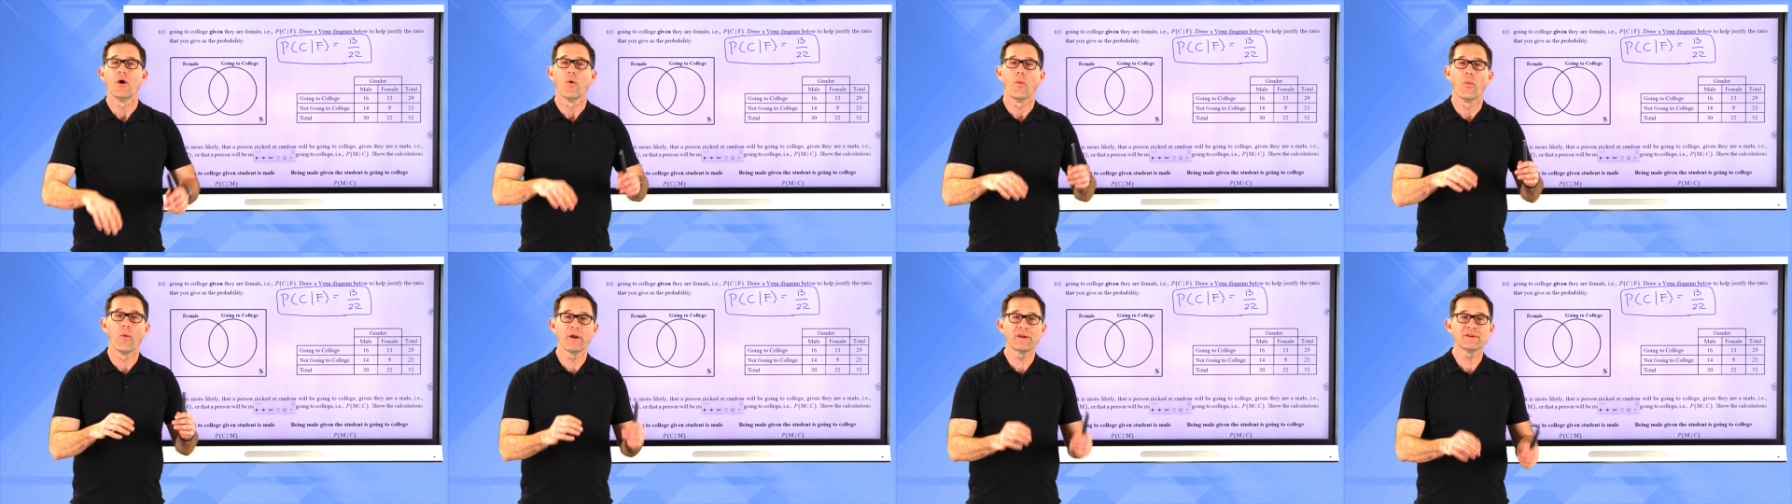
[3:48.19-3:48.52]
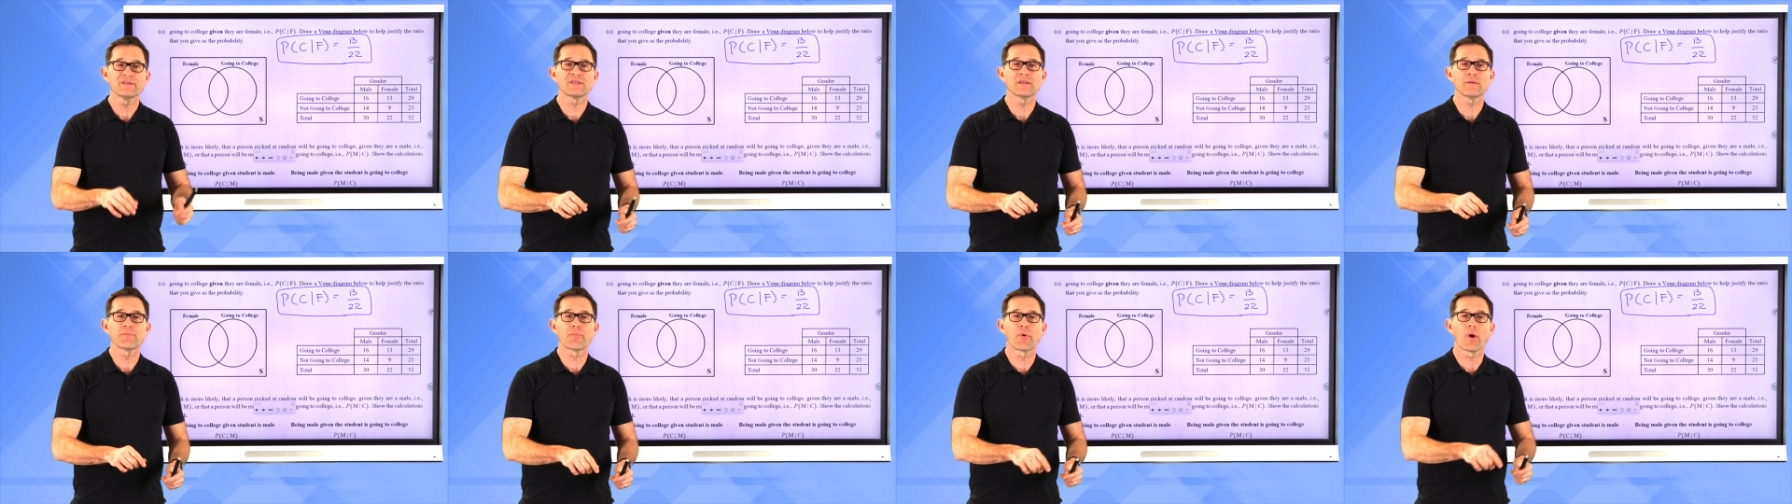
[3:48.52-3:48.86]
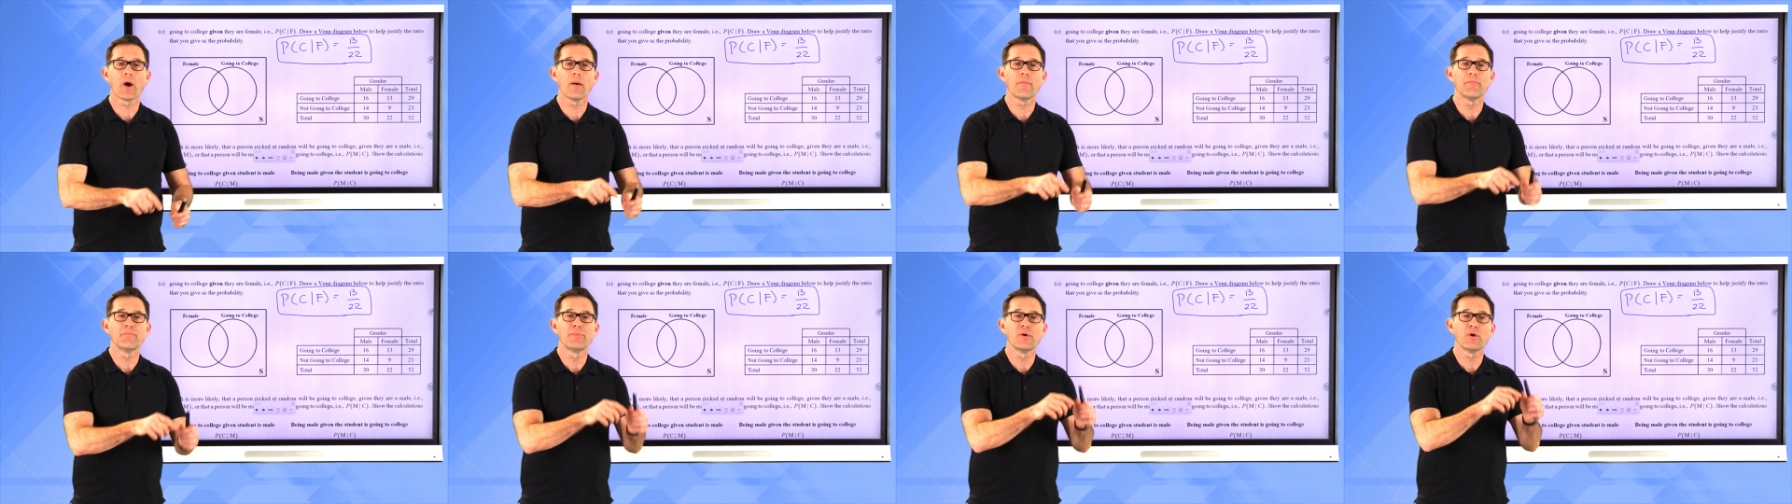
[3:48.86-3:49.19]
What is the
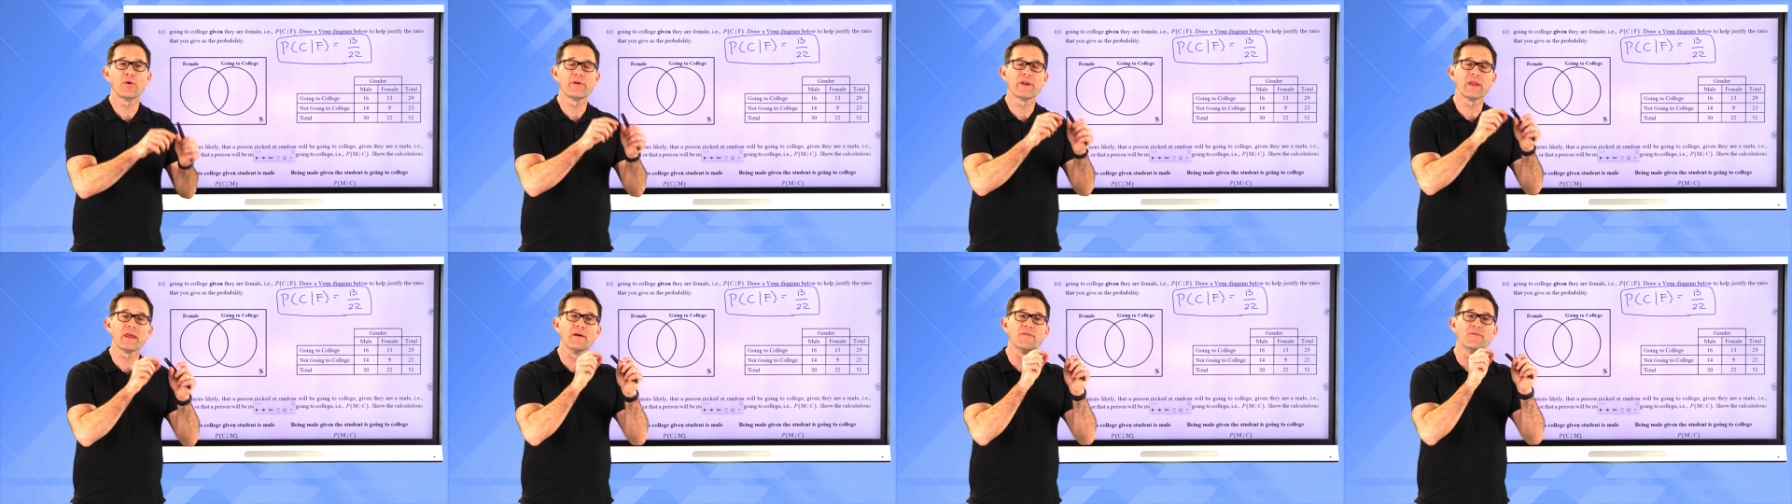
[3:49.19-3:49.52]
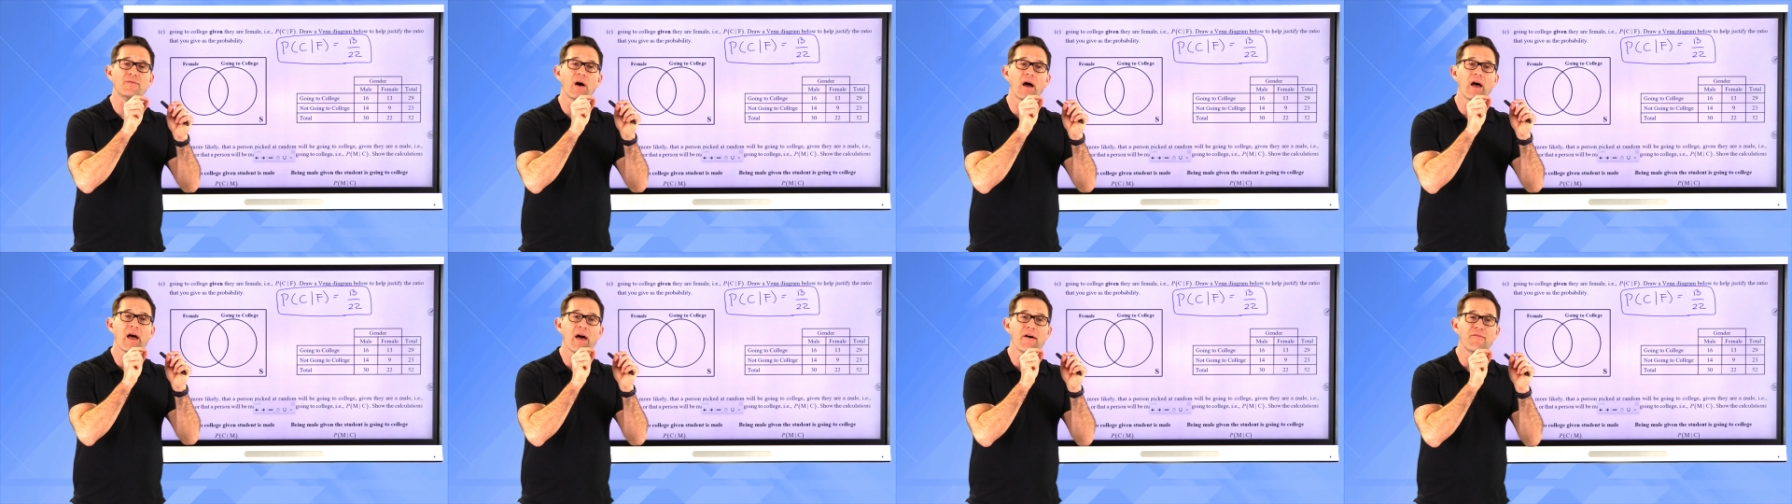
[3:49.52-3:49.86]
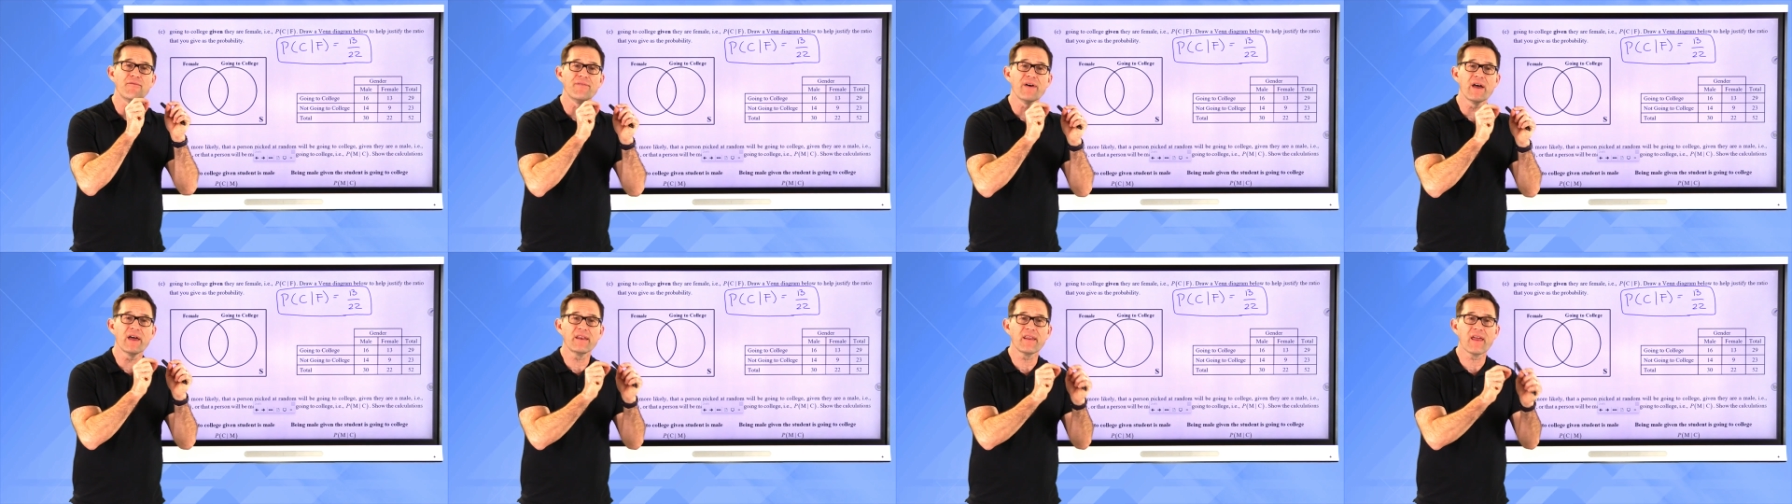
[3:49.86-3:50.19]
probability of
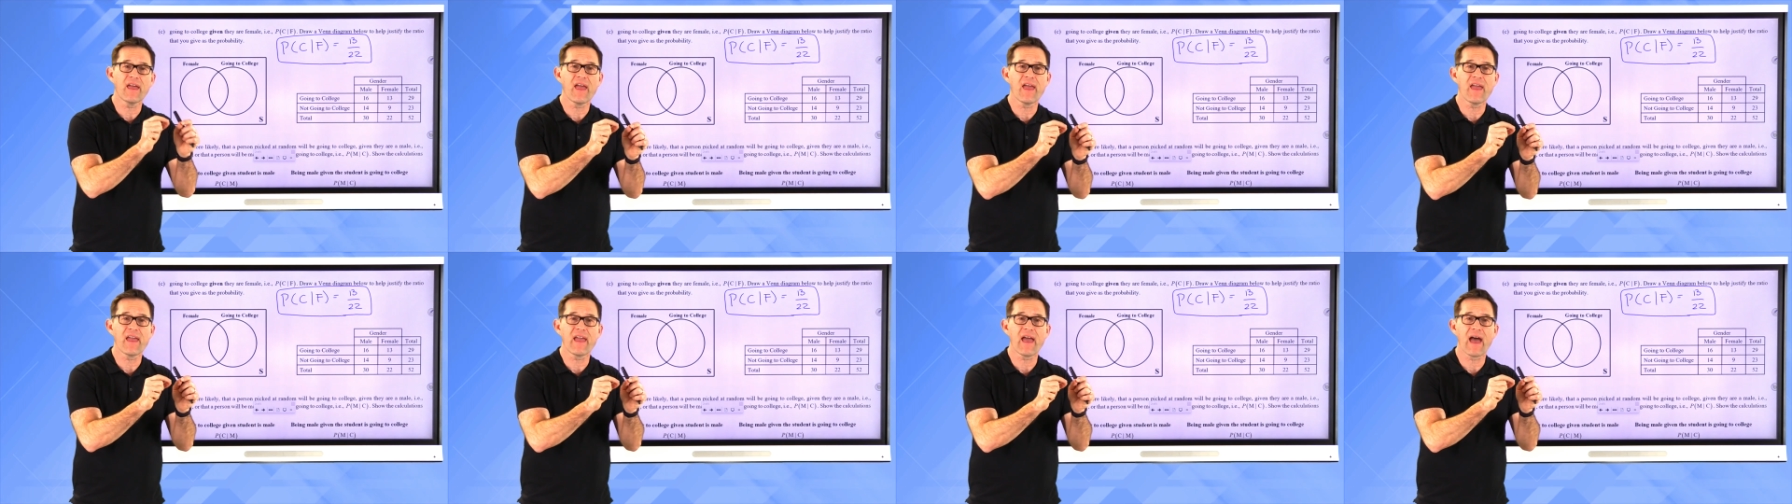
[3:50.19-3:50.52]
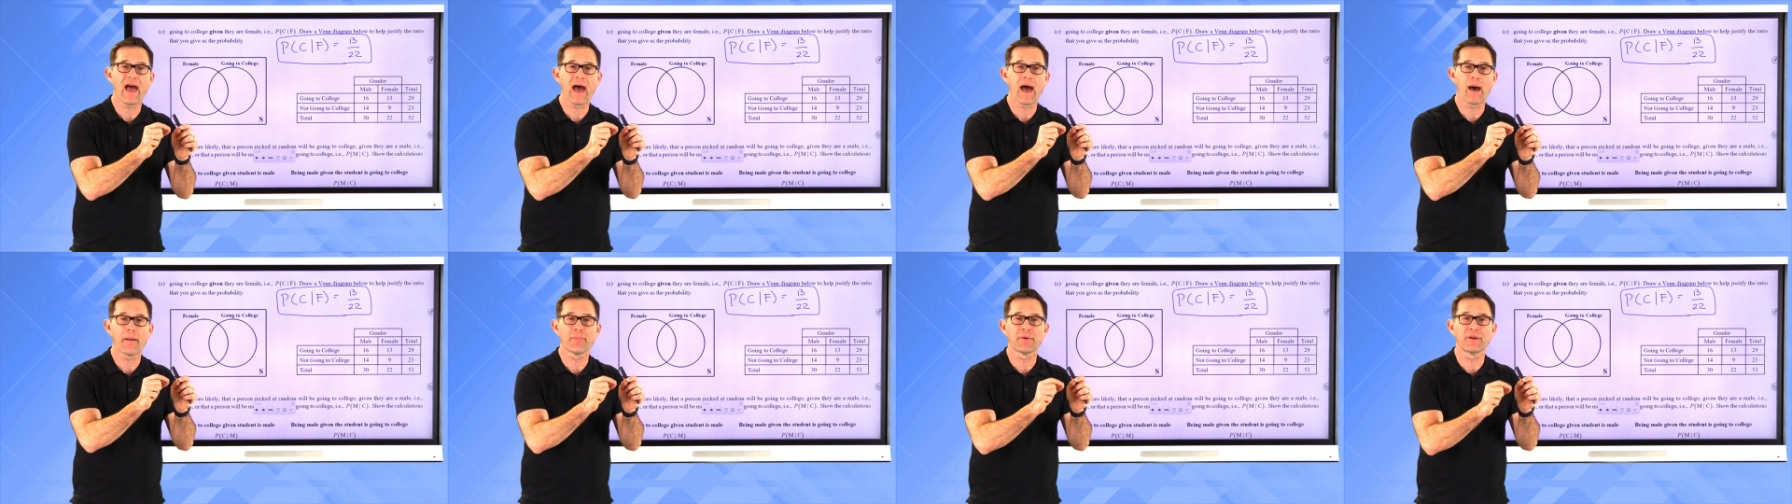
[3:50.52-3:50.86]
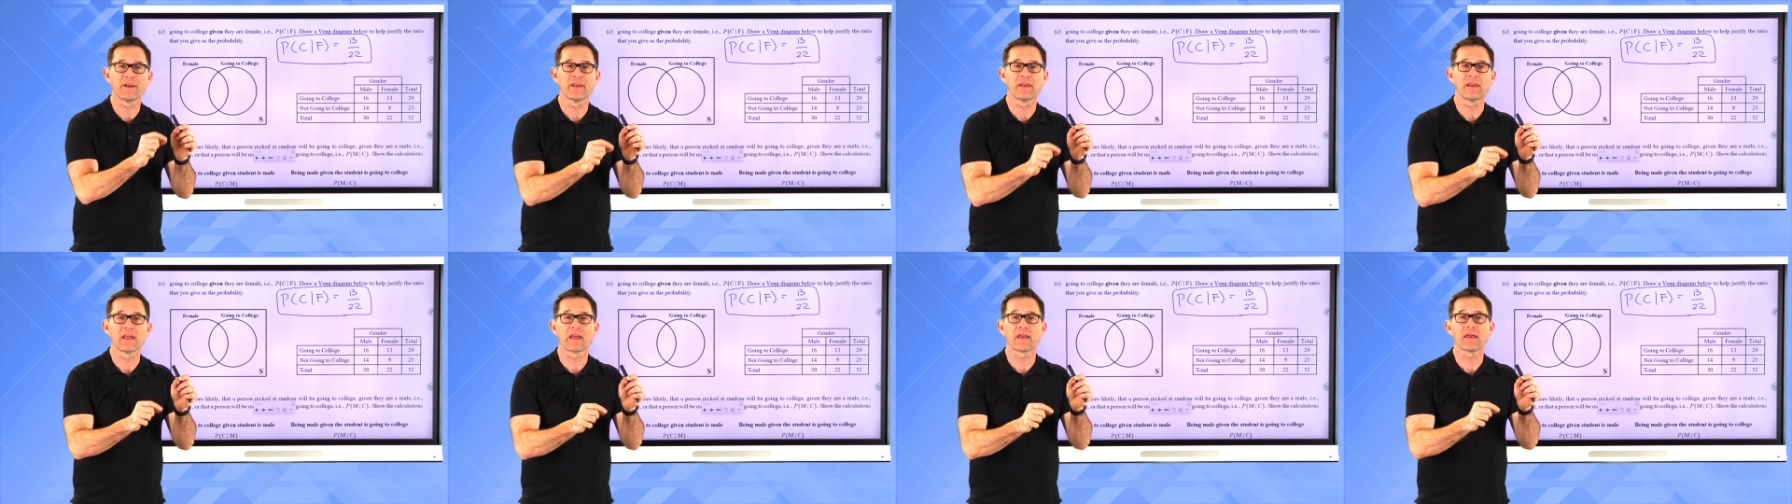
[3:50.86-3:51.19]
event A
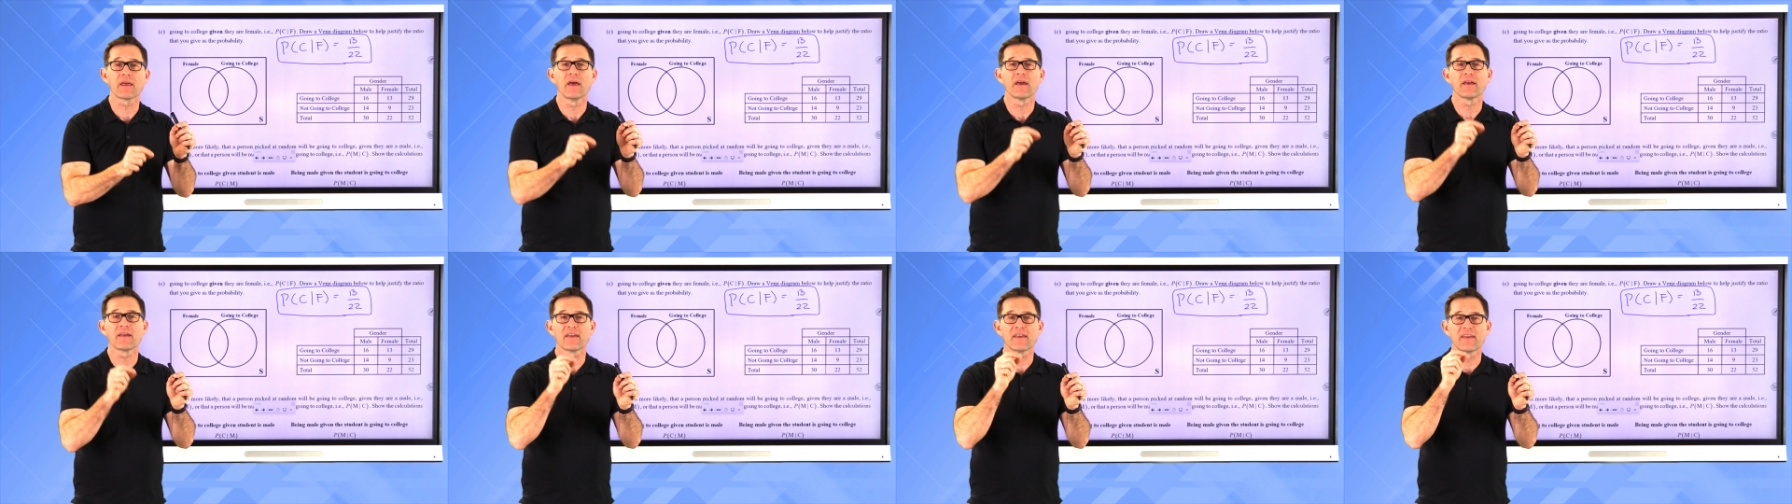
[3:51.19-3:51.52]
happening